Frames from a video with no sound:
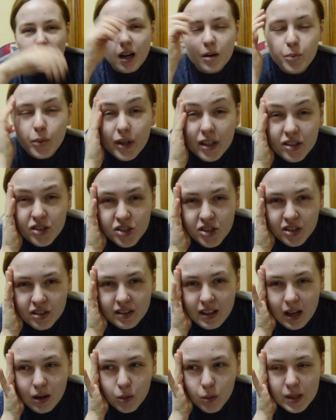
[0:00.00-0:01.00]
I'm pretty sure
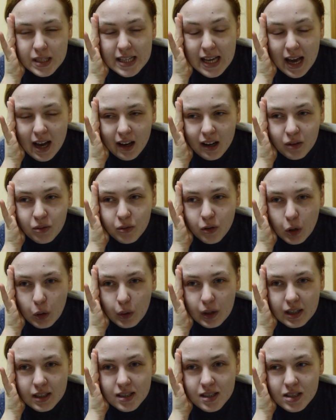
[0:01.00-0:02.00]
that was out of
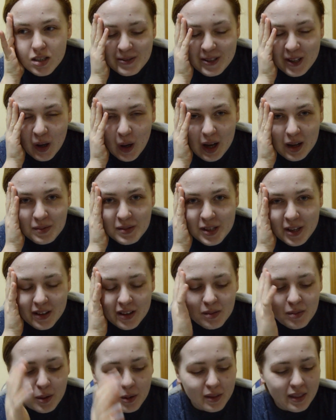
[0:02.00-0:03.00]
focus, so I'm sorry
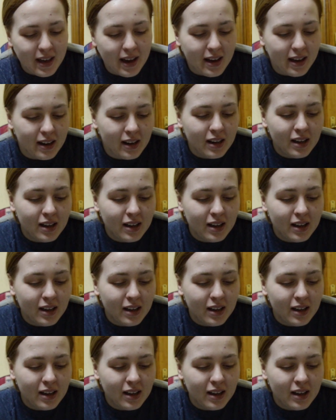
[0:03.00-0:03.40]
about that.